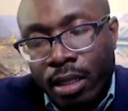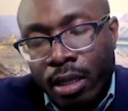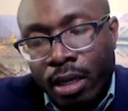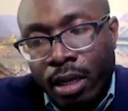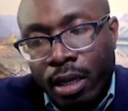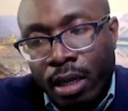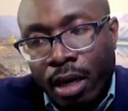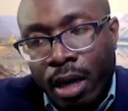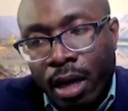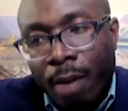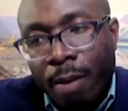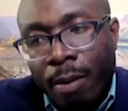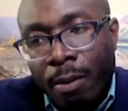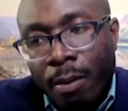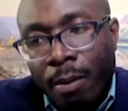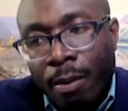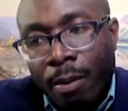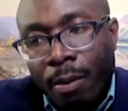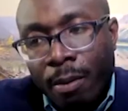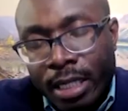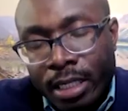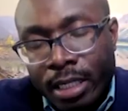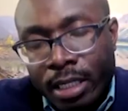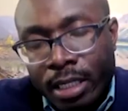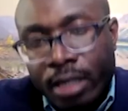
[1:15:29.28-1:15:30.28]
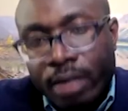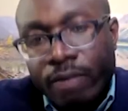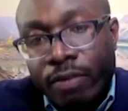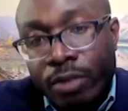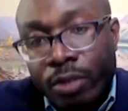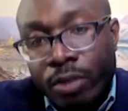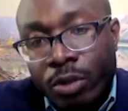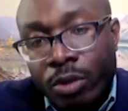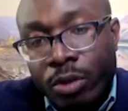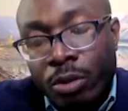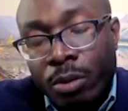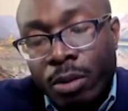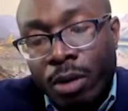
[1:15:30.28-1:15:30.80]
the copper by
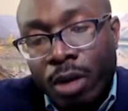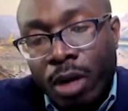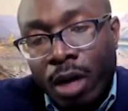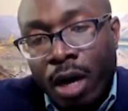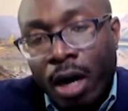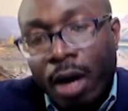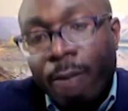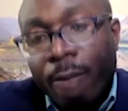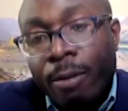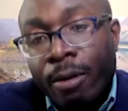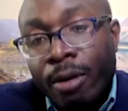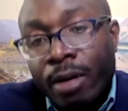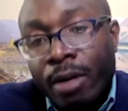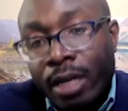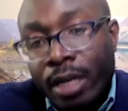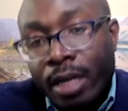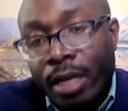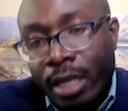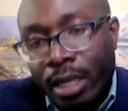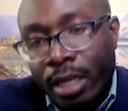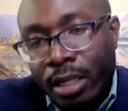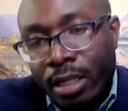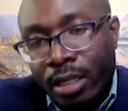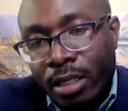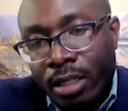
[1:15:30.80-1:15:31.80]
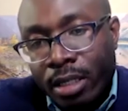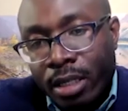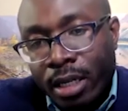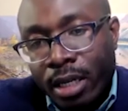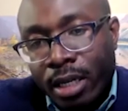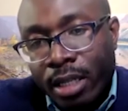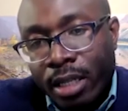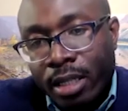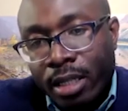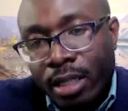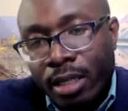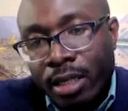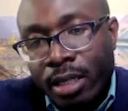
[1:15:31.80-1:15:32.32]
itself, no, but copper and nickel
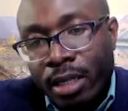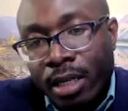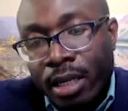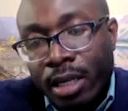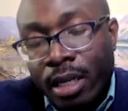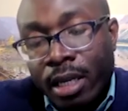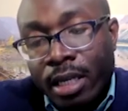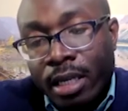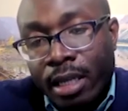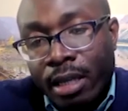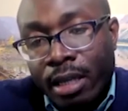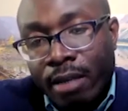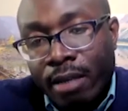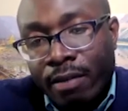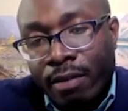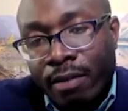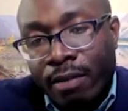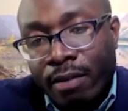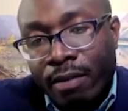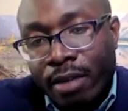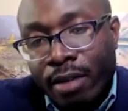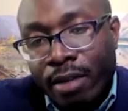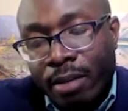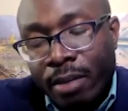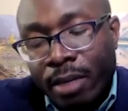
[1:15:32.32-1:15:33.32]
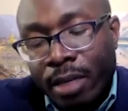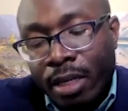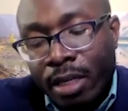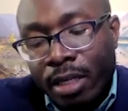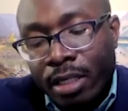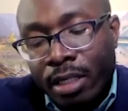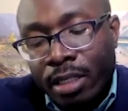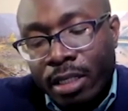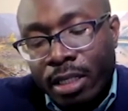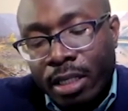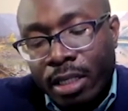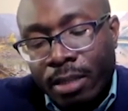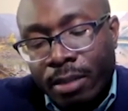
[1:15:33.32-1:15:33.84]
together, definitely.
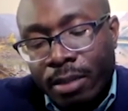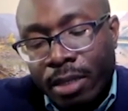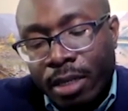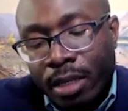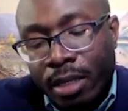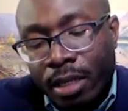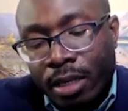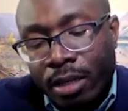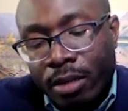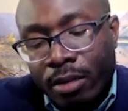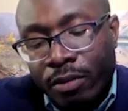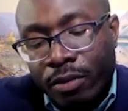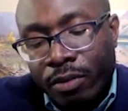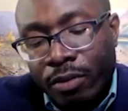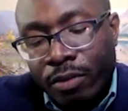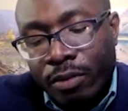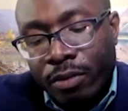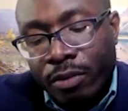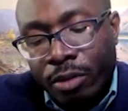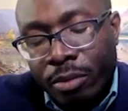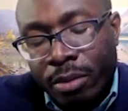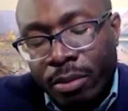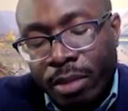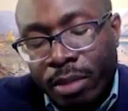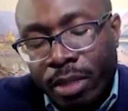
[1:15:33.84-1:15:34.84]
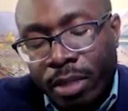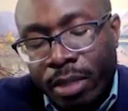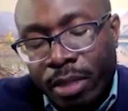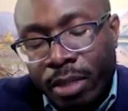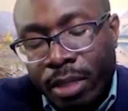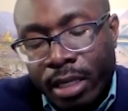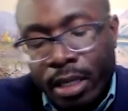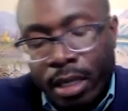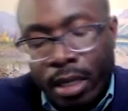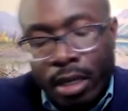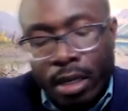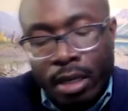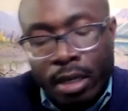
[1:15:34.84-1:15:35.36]
Because I mean, I don't know if you remember
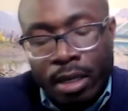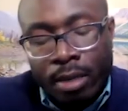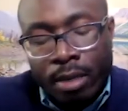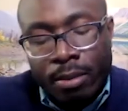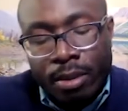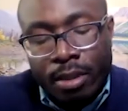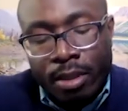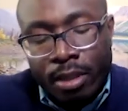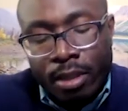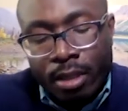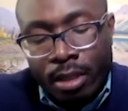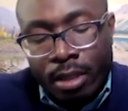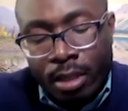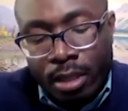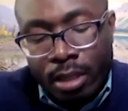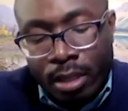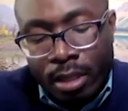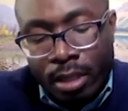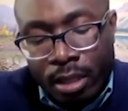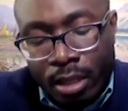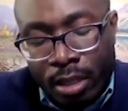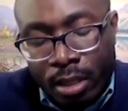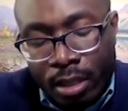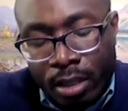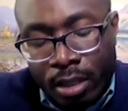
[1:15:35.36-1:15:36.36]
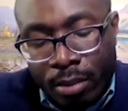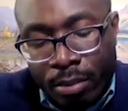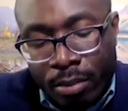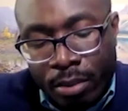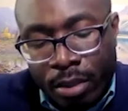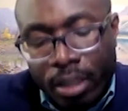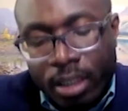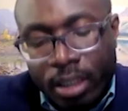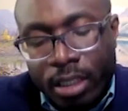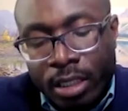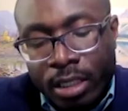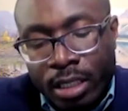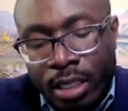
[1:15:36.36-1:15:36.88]
that. I mean, the, the, the, the
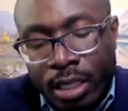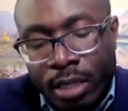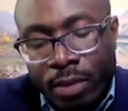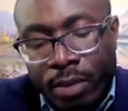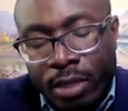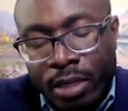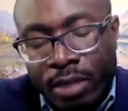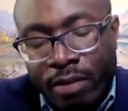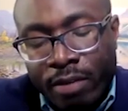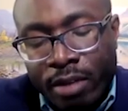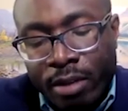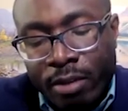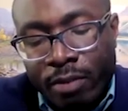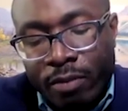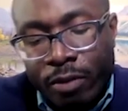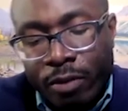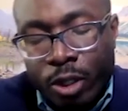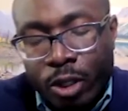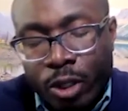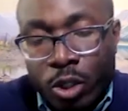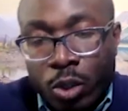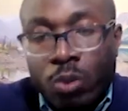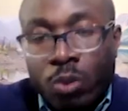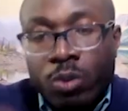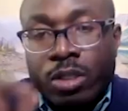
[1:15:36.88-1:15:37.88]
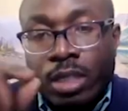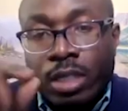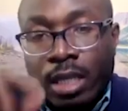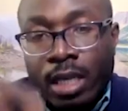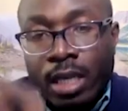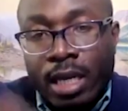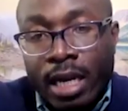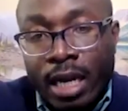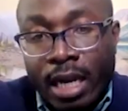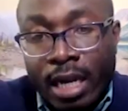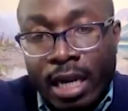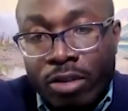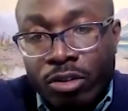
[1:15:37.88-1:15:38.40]
process that we developed for using
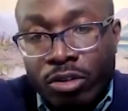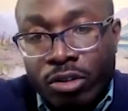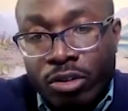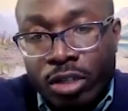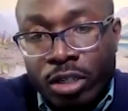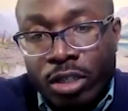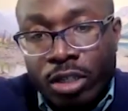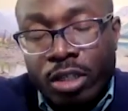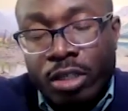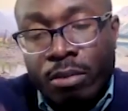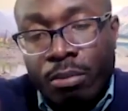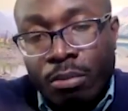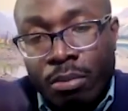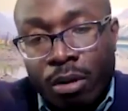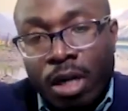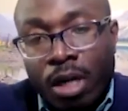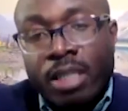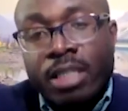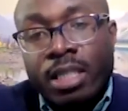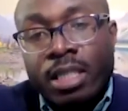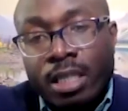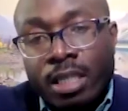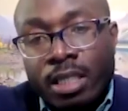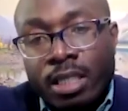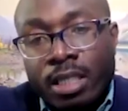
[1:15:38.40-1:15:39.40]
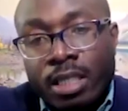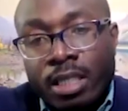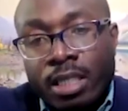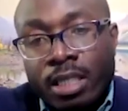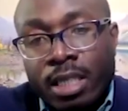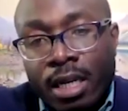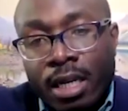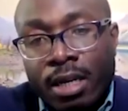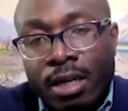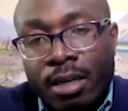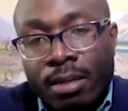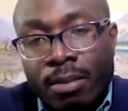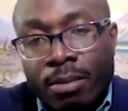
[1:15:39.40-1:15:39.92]
hydrogen to process
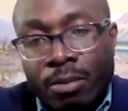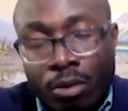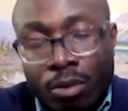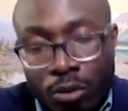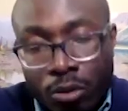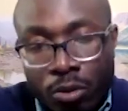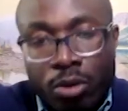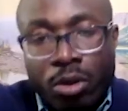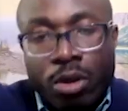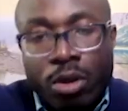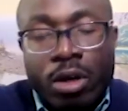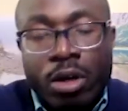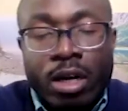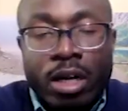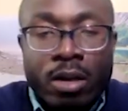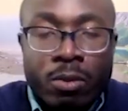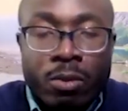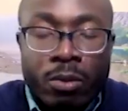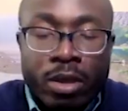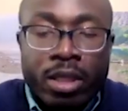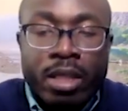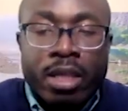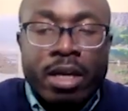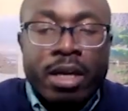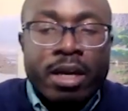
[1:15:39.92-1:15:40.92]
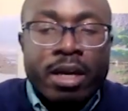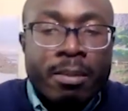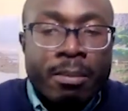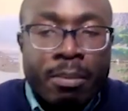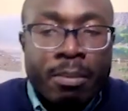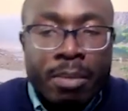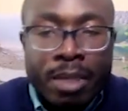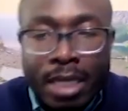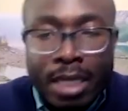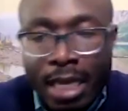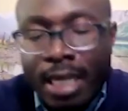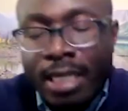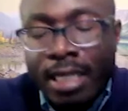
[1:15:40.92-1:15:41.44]
um, crude oil with
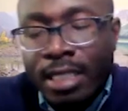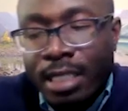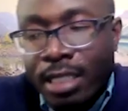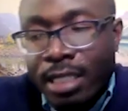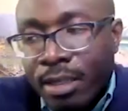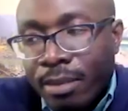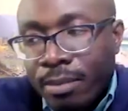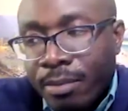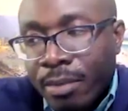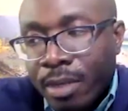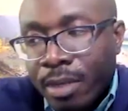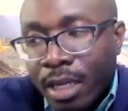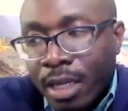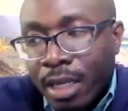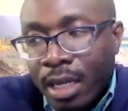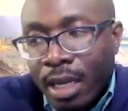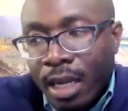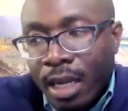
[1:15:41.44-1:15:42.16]
um, potassium